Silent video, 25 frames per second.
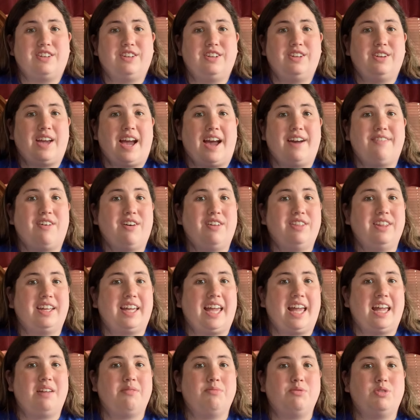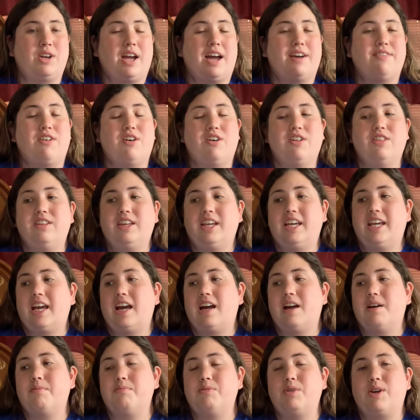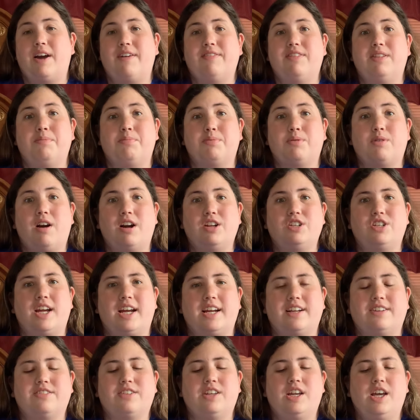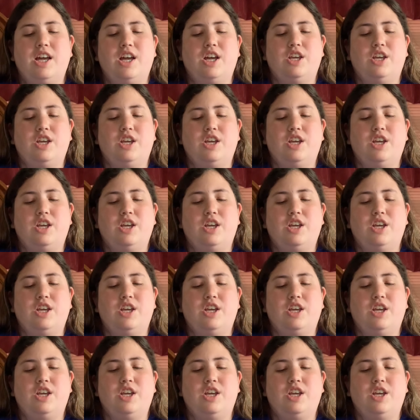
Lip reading: You have all the games, you have all the you have the projects,